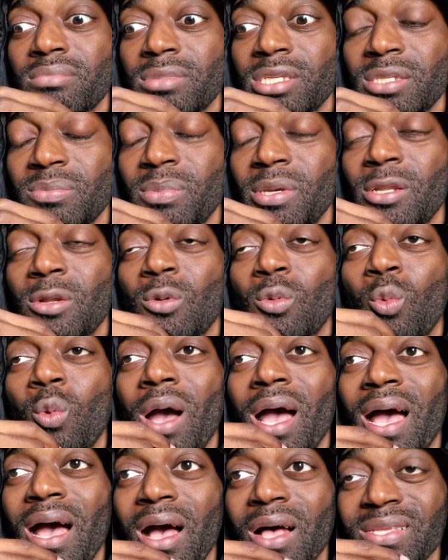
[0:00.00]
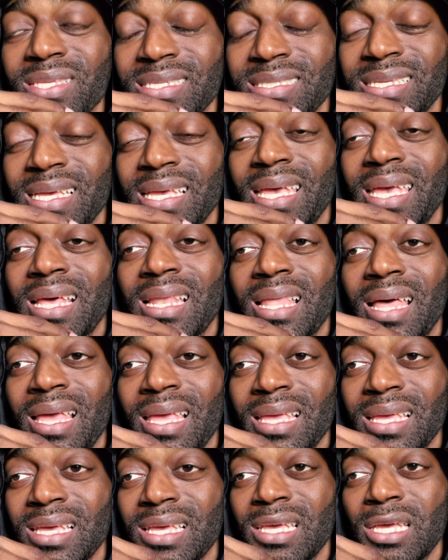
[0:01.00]
It's been a while since I had
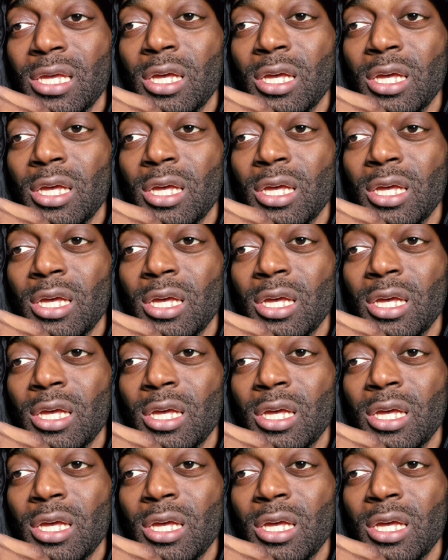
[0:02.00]
like